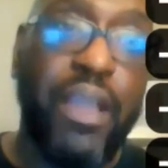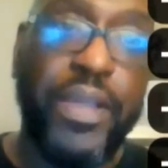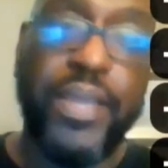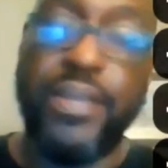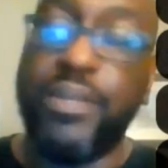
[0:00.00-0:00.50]

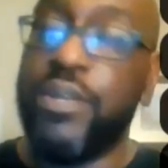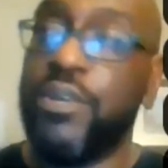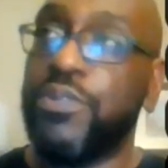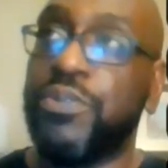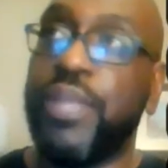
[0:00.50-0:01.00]
area,
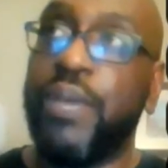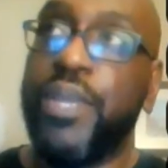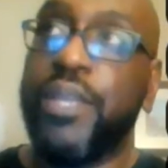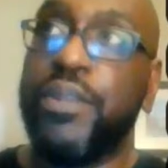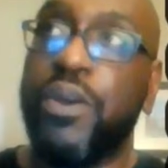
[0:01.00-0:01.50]
so that
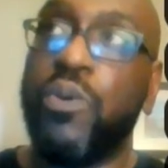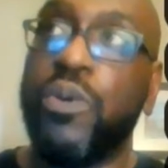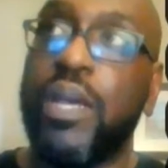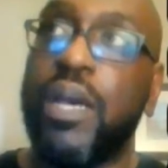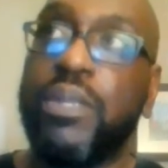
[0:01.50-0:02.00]
we can know,
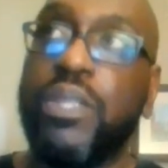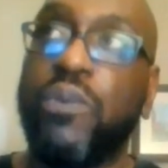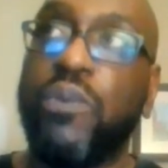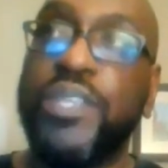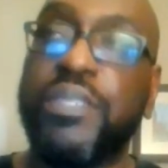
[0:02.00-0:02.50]

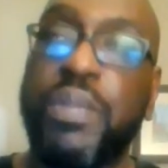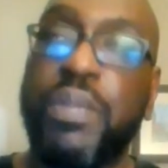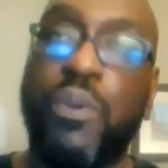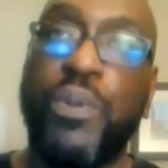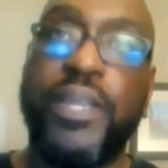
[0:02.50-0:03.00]
reasonably
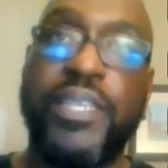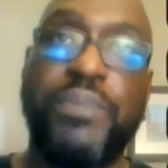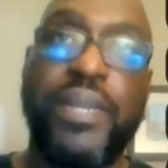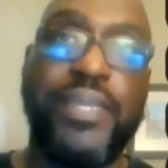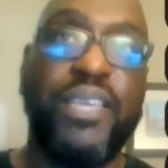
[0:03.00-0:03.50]
what we can
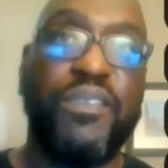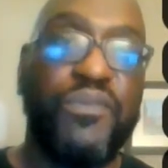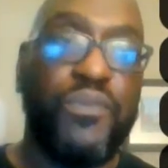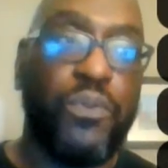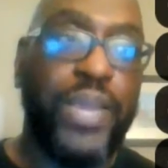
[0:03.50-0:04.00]
expect to get
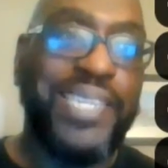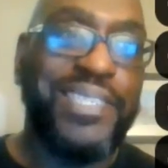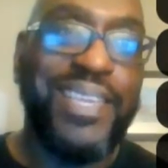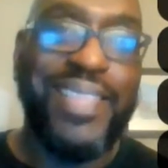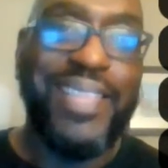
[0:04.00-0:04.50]
for rates
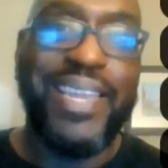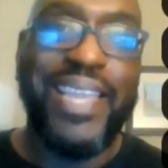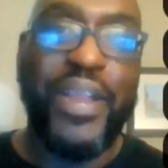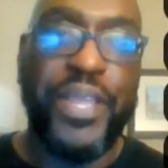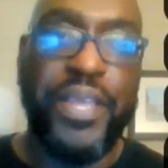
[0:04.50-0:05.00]
in that
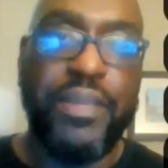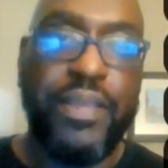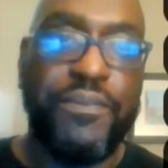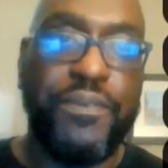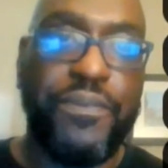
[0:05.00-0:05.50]
area
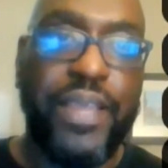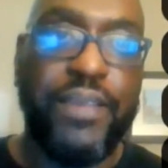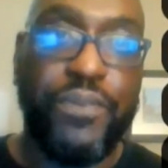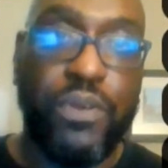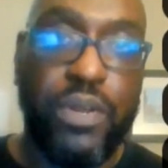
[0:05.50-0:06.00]
for
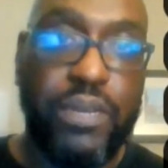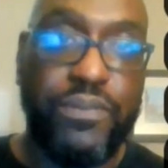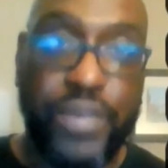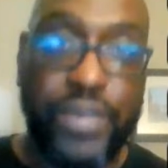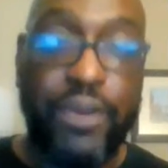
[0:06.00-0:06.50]
freight for
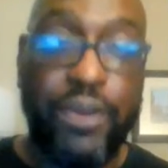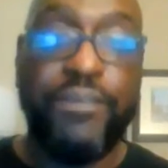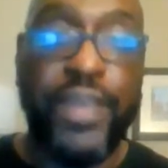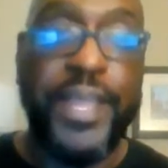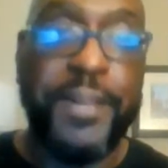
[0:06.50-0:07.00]
carrying
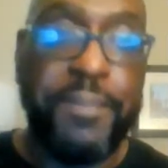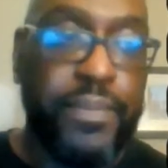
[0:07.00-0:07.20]
freight.